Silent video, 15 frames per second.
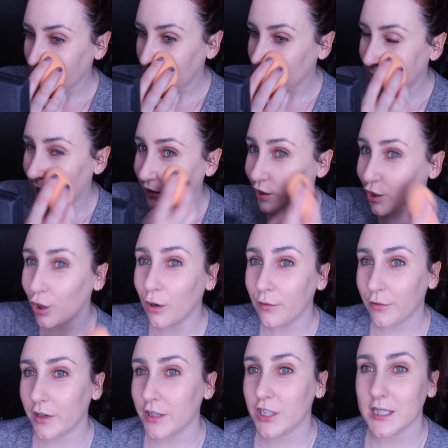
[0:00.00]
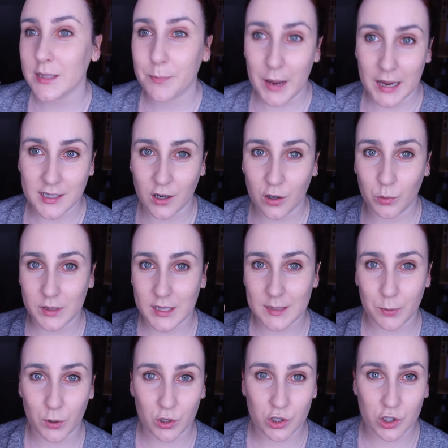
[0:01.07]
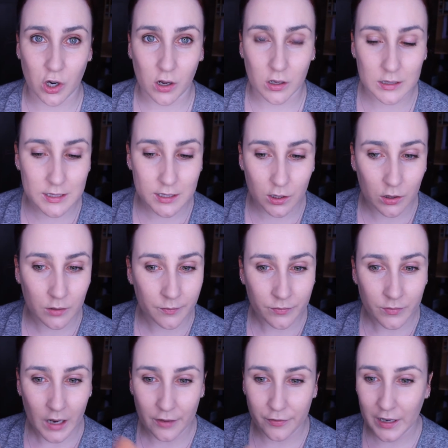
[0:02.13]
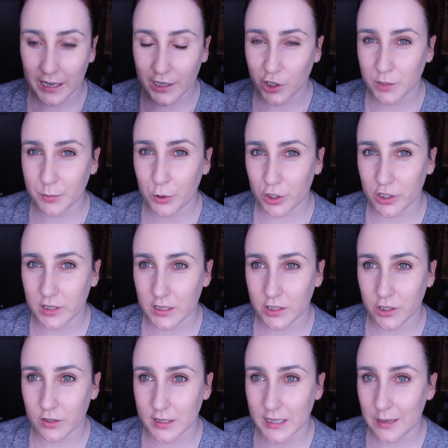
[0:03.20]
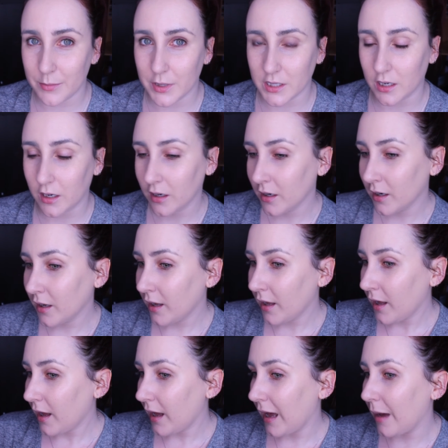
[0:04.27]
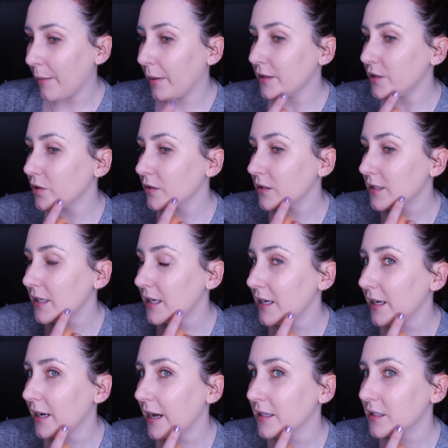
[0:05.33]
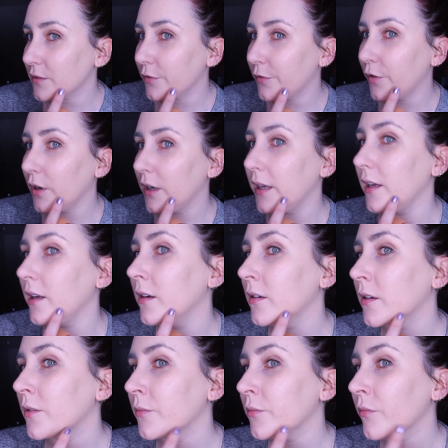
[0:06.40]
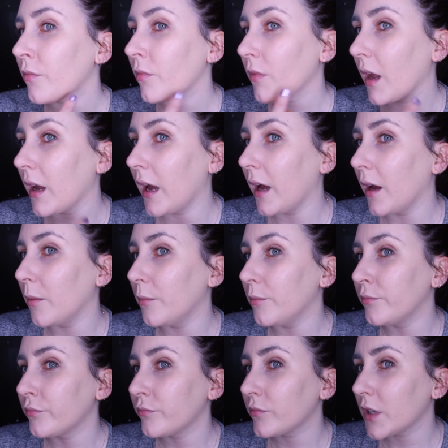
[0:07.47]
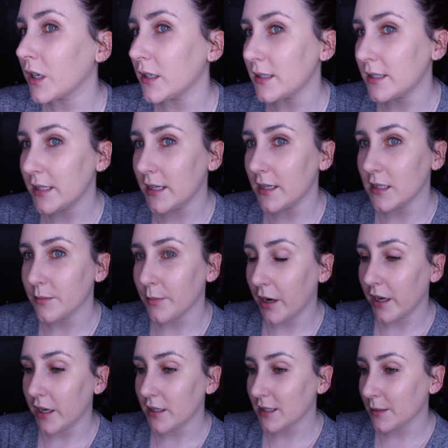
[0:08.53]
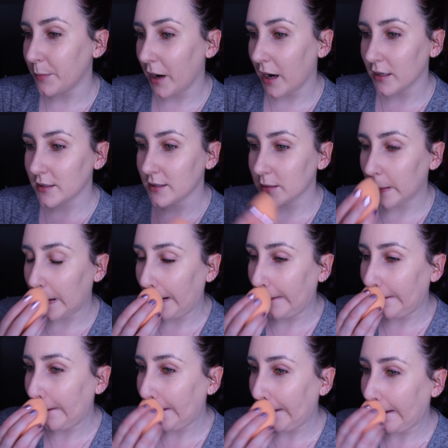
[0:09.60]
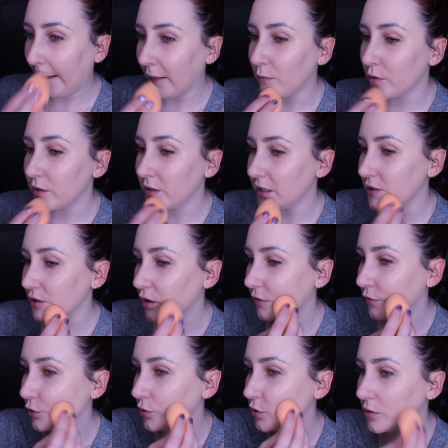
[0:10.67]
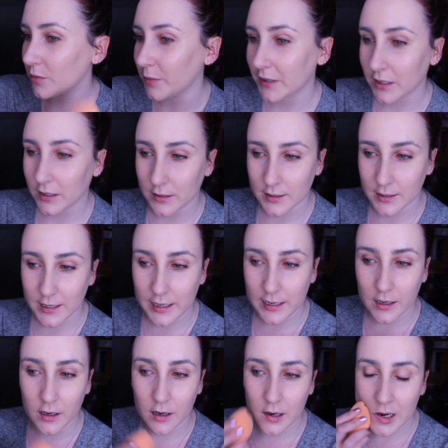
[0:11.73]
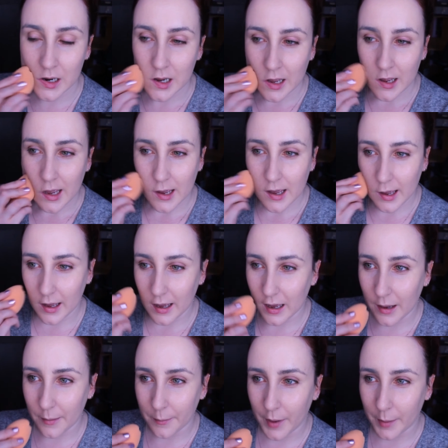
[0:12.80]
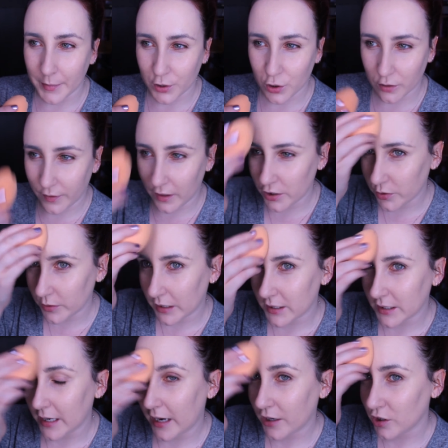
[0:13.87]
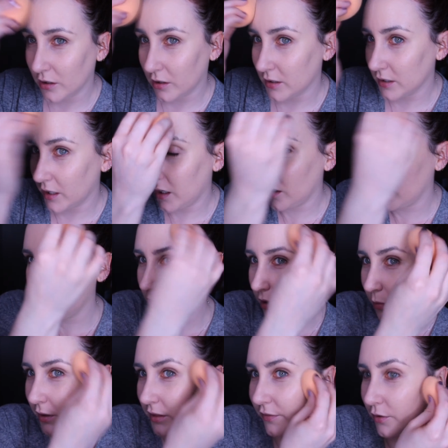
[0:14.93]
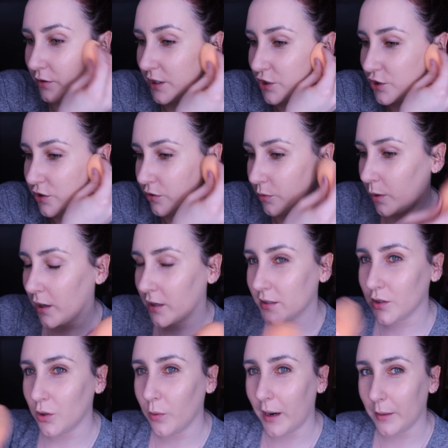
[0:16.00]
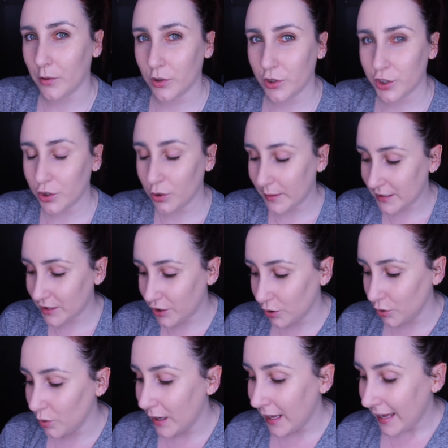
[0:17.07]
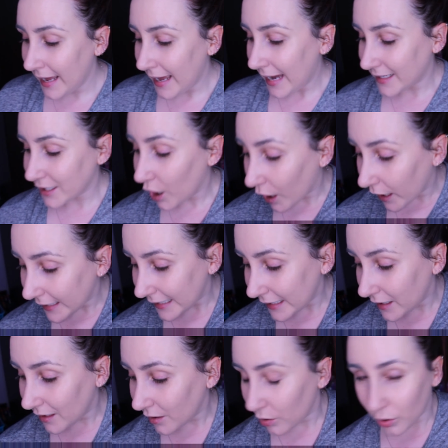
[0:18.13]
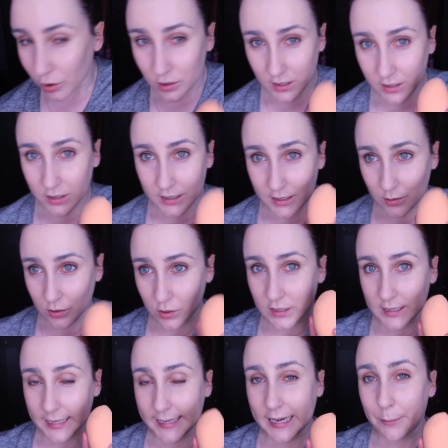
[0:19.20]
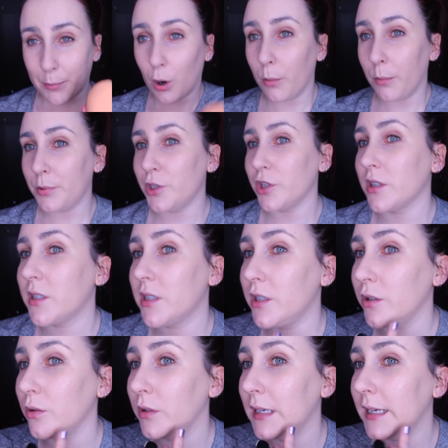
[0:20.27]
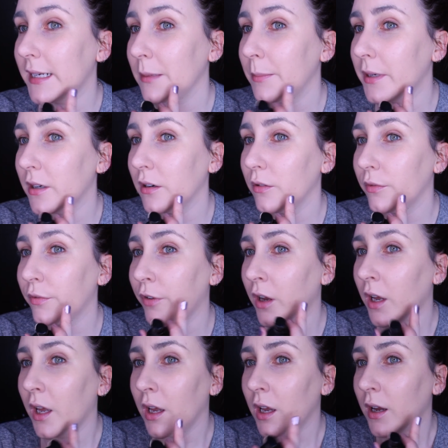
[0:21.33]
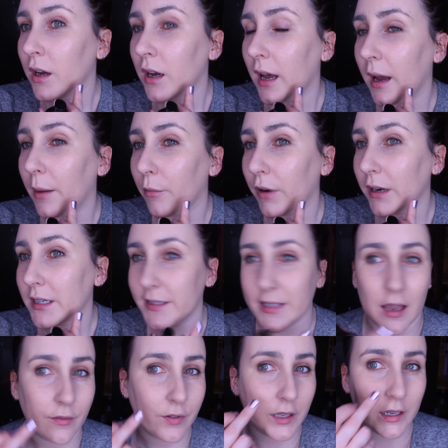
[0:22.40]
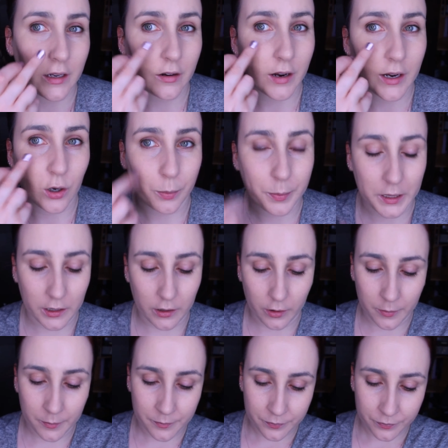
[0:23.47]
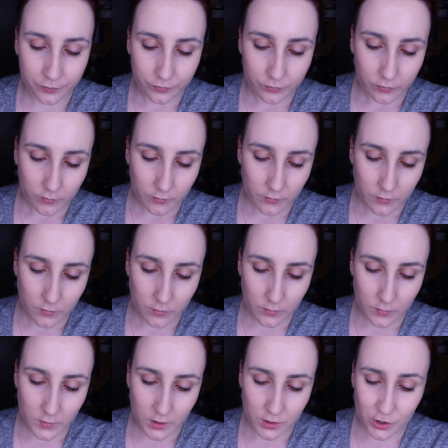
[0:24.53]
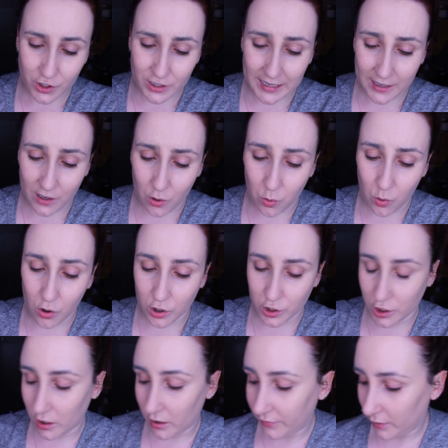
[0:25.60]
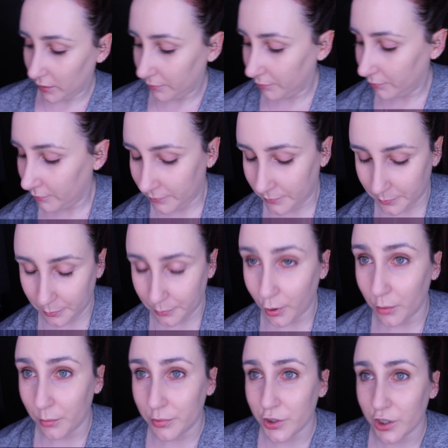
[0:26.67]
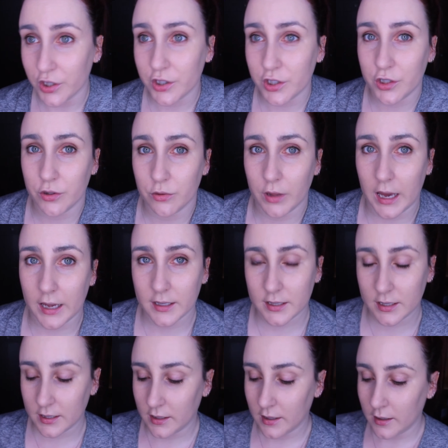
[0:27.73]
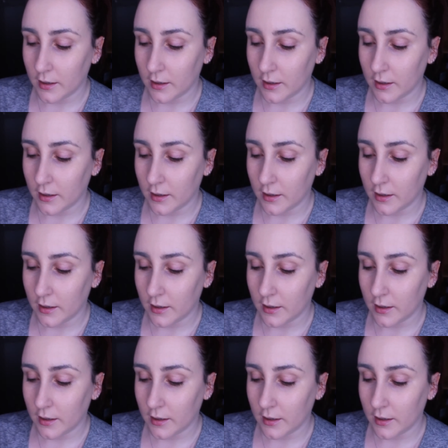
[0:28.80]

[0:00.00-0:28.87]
Yeah, the coverage is better with the sponge also. I feel like it just pushes into your skin better. As you can see, it hasn't fully concealed my spots, so I would need to cover those with concealer. I'm not sure if I'll do that today actually because I kind of want the foundation to do the work. So what I'm going to do is do a tiny little pump just to do the little bit of redness I have here and up here. It's just like a quarter of a pump just to do that.